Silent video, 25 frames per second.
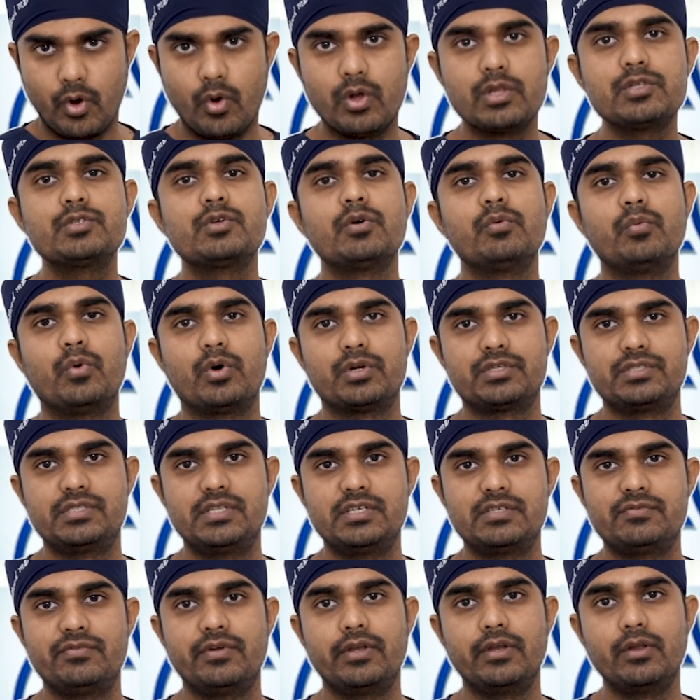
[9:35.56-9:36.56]
also watch
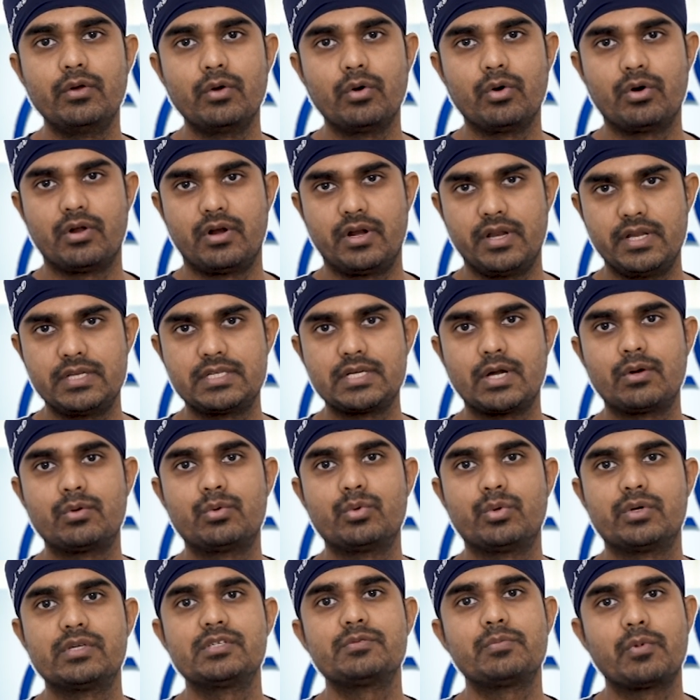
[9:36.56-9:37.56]
this video or reach out
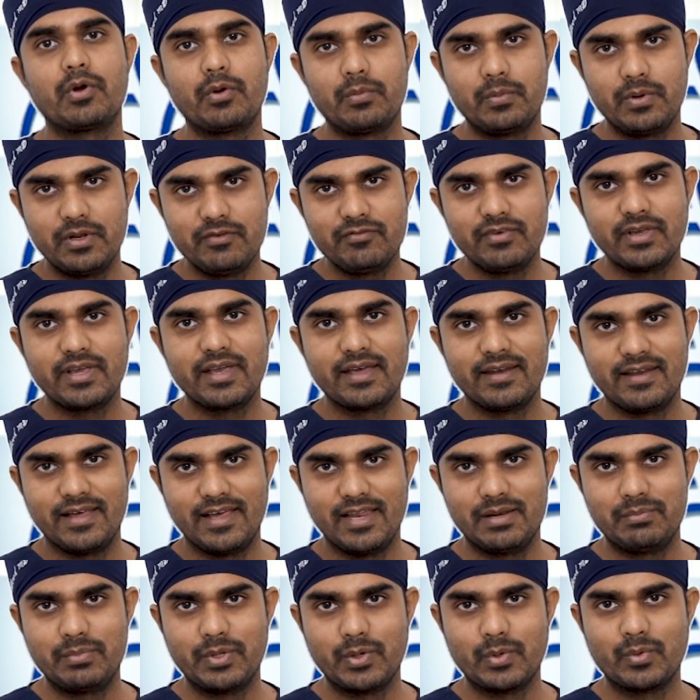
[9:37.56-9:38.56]
to us. Probably we can
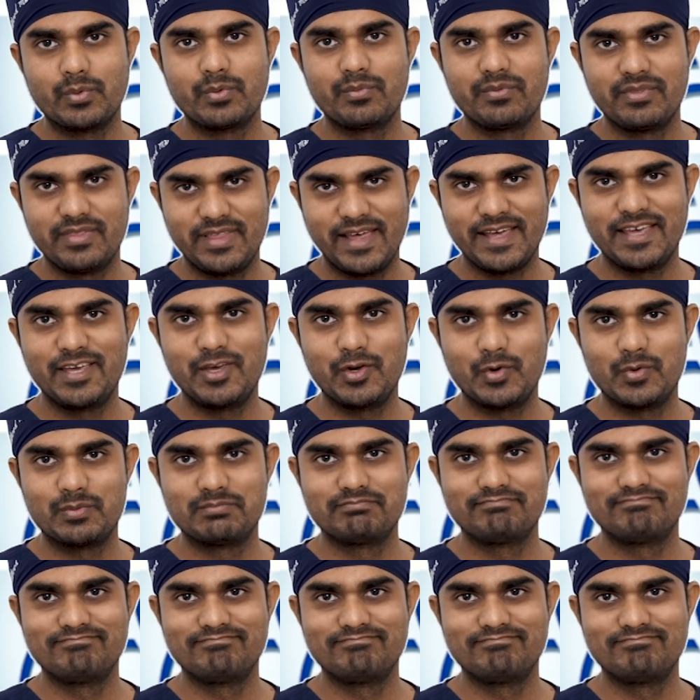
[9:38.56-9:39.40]
help you. Thank you.